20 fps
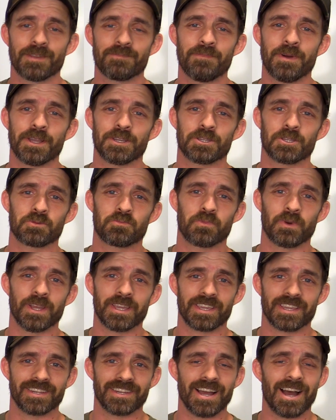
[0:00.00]
It might just
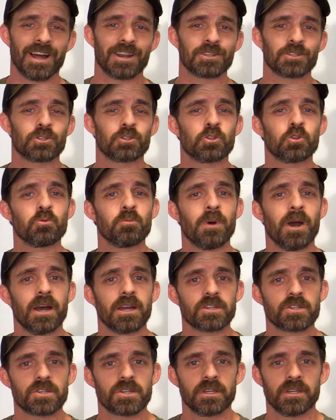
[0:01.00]
break you down. It's too
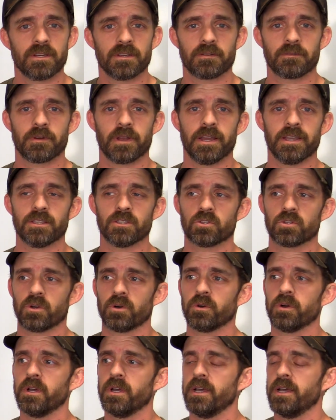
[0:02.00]
much, right?
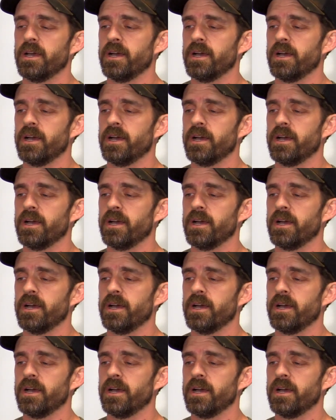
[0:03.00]
So